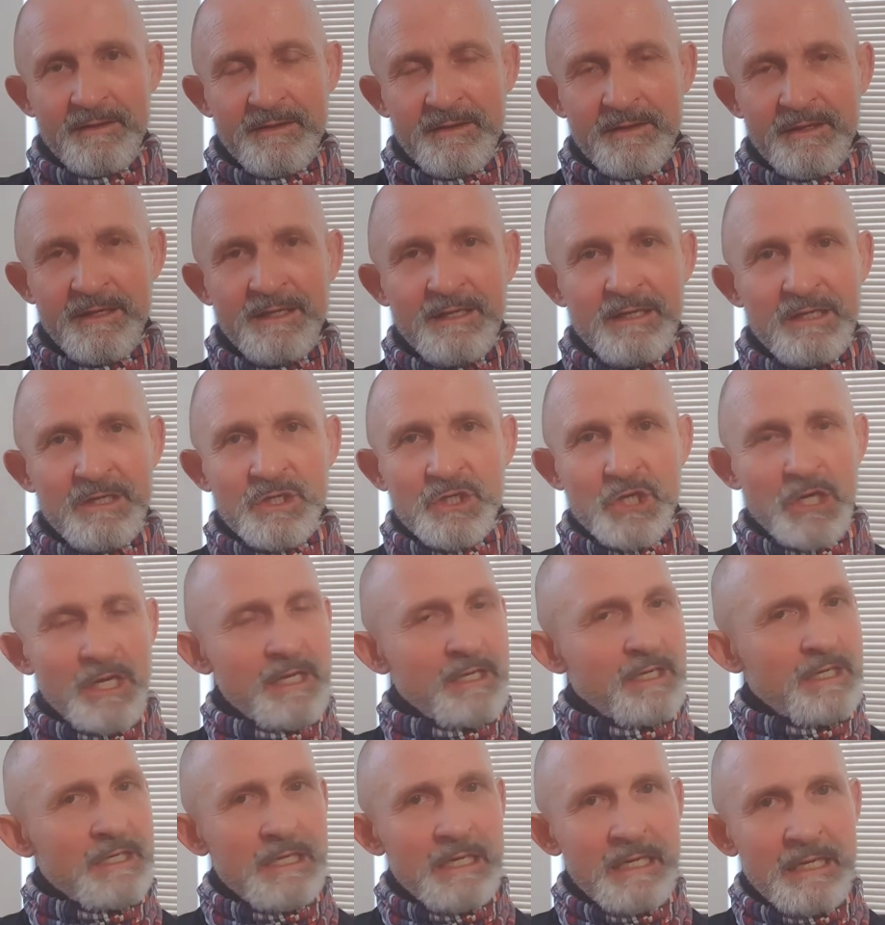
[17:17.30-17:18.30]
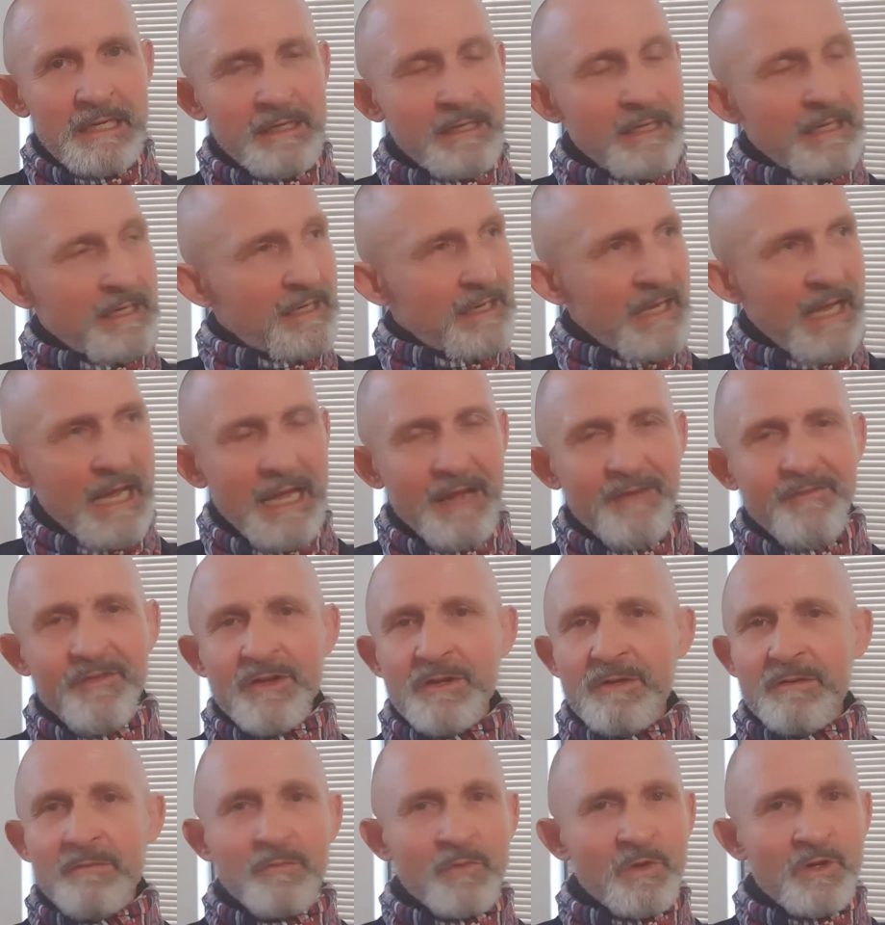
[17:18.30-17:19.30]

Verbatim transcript: In, in, in heaven,